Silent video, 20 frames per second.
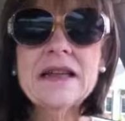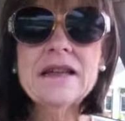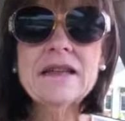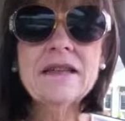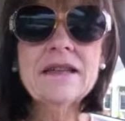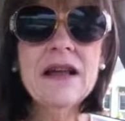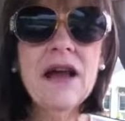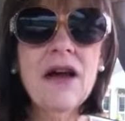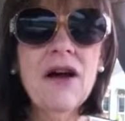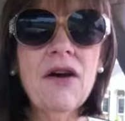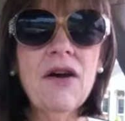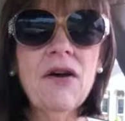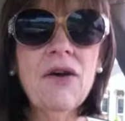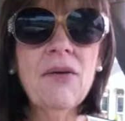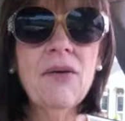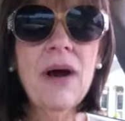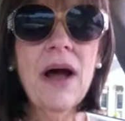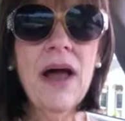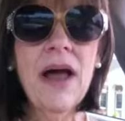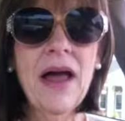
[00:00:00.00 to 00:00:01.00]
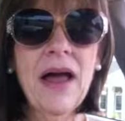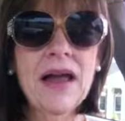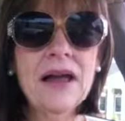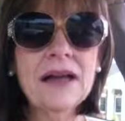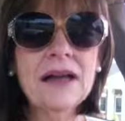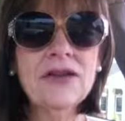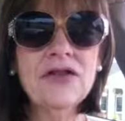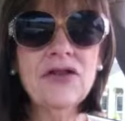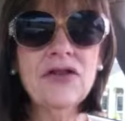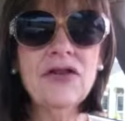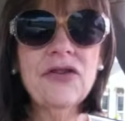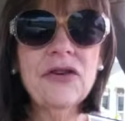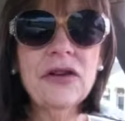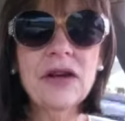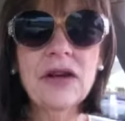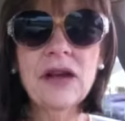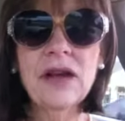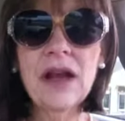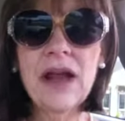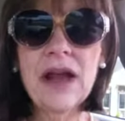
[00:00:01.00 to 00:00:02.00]
So I had just a
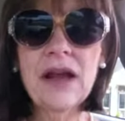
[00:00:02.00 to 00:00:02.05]
little